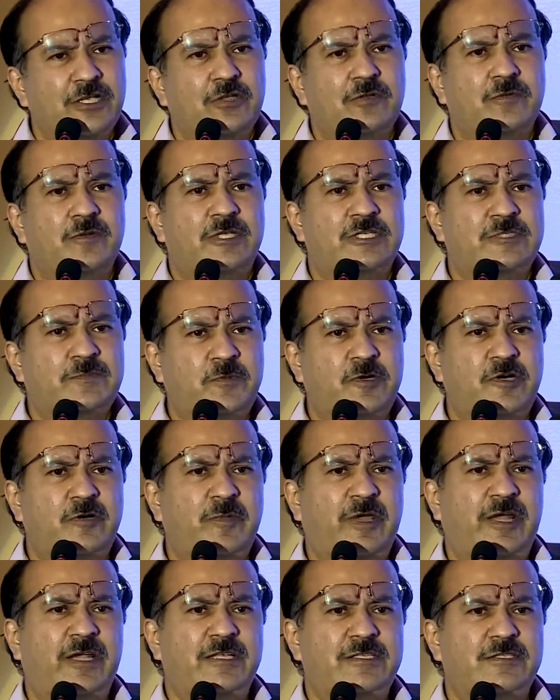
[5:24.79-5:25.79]
the sperm
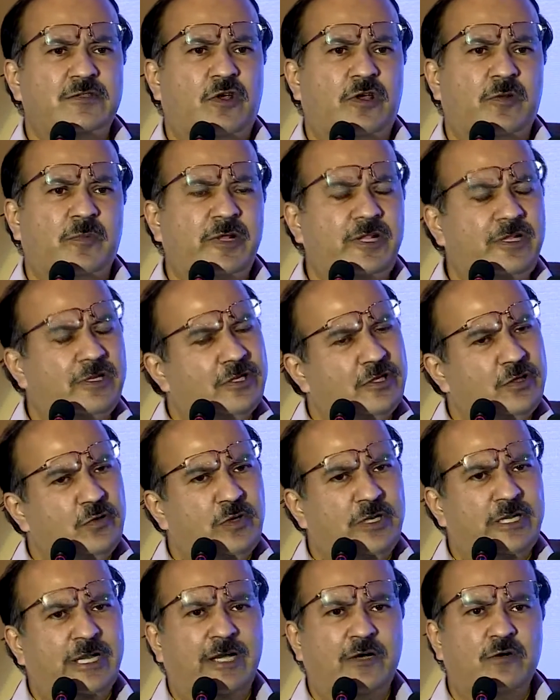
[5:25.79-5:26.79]
head is normal, you
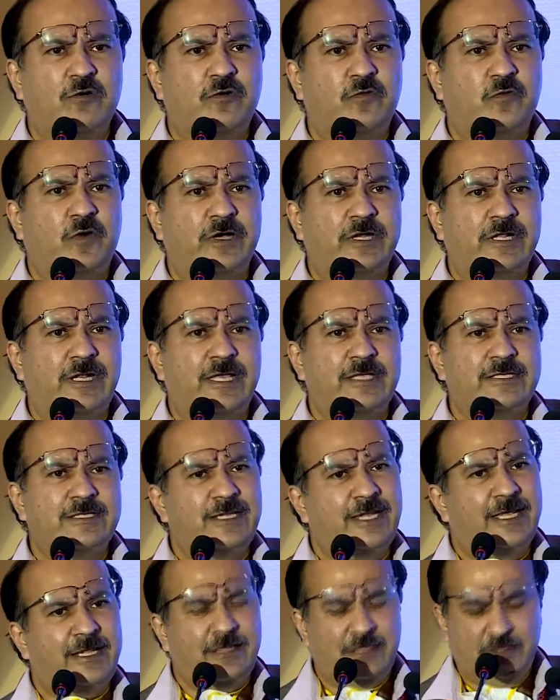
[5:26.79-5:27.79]
will get good fertilization
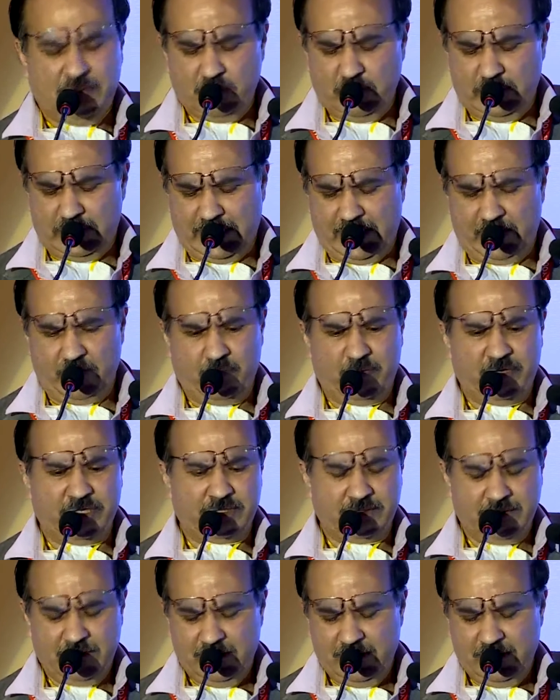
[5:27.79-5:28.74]
and good live birth.